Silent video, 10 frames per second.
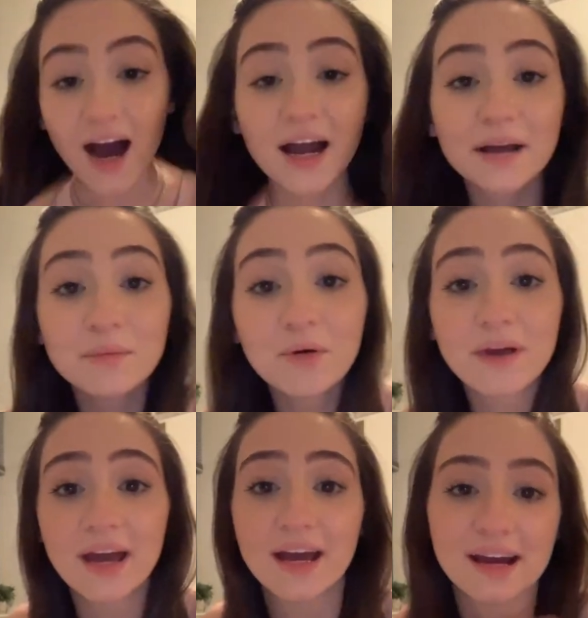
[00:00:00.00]
I am
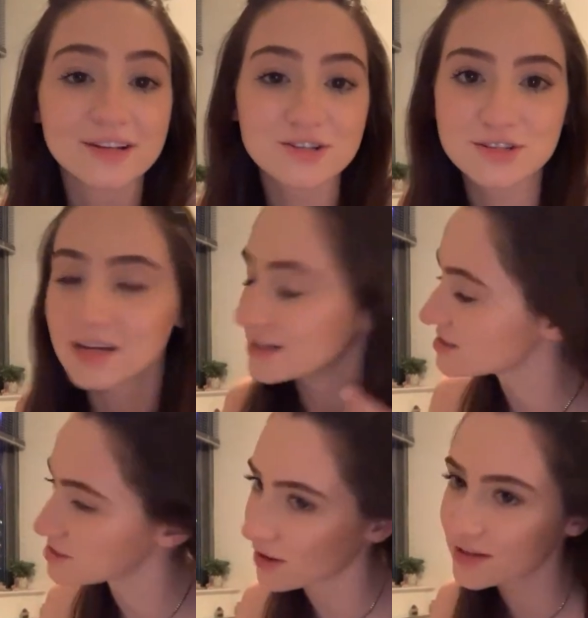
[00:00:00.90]
okay. I just
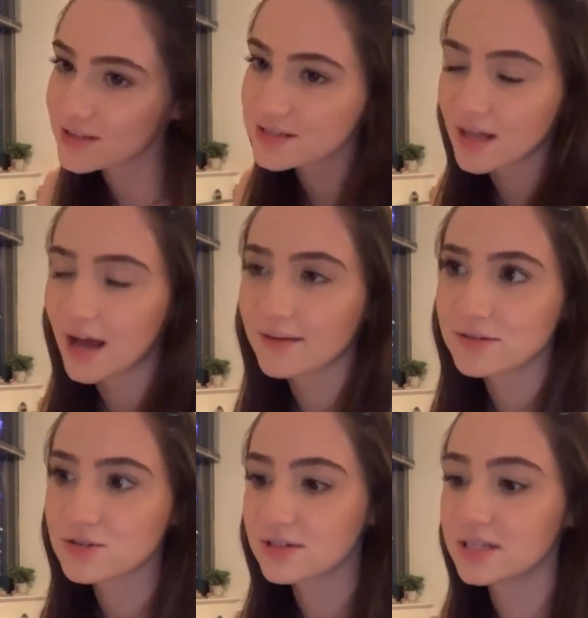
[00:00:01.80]
started this live
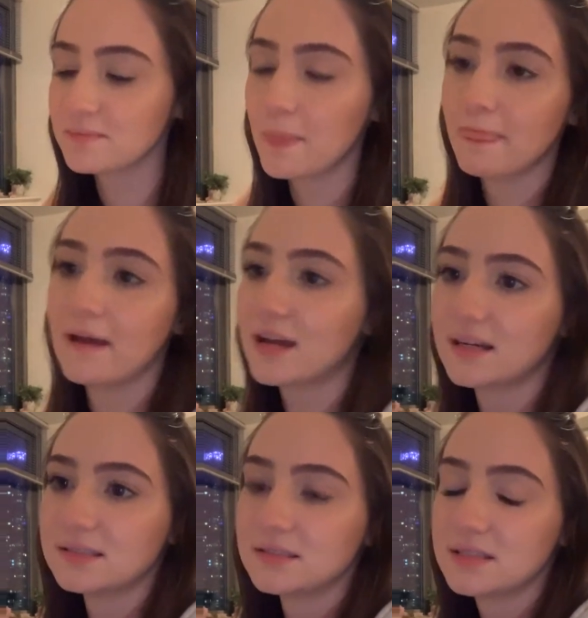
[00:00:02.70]
stream
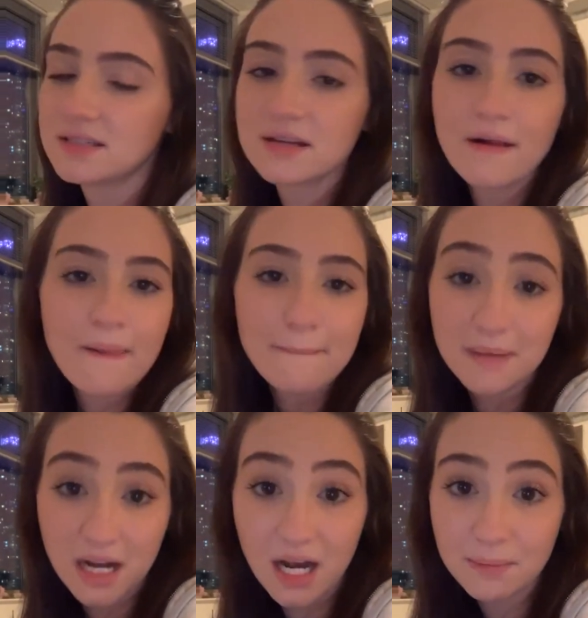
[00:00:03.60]
and
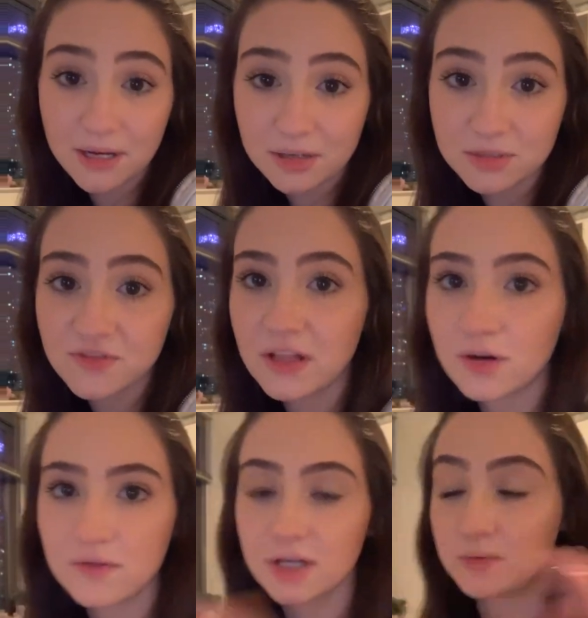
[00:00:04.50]
my iPad almost fell
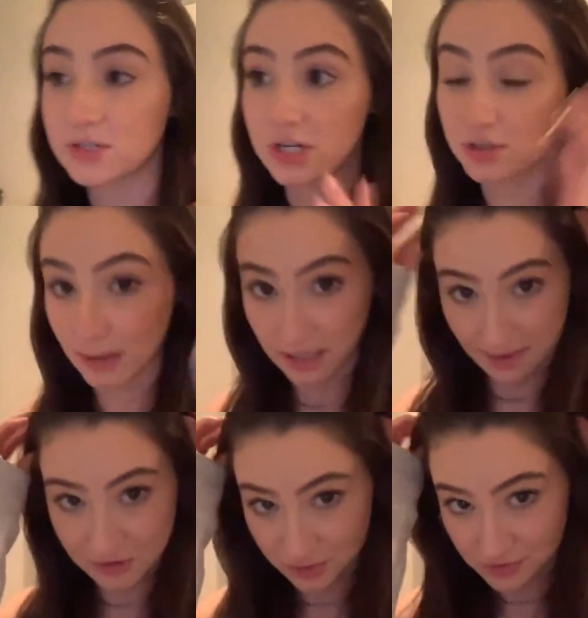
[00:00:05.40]
over, which I do my
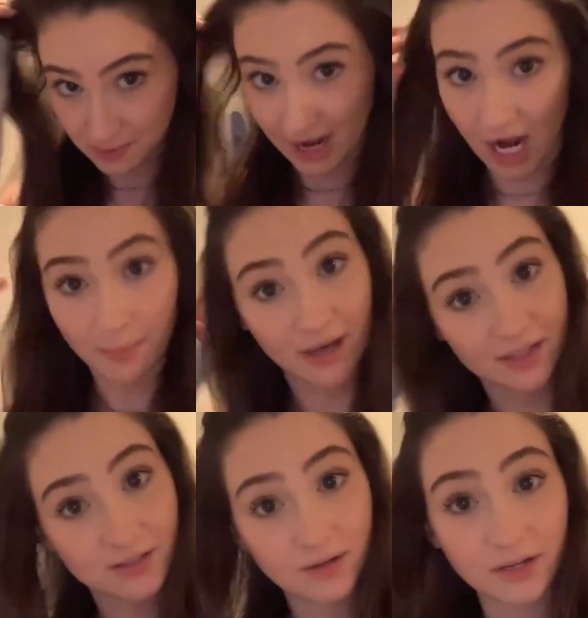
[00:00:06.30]
live streams from my
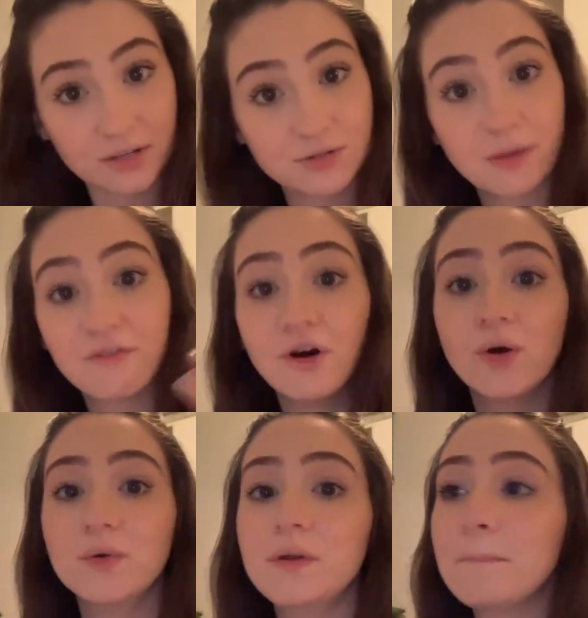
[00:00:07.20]
iPad so I can use my
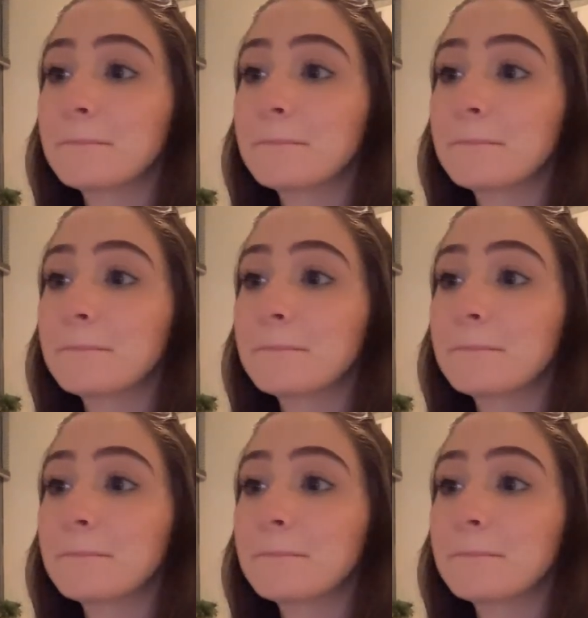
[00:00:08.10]
phone.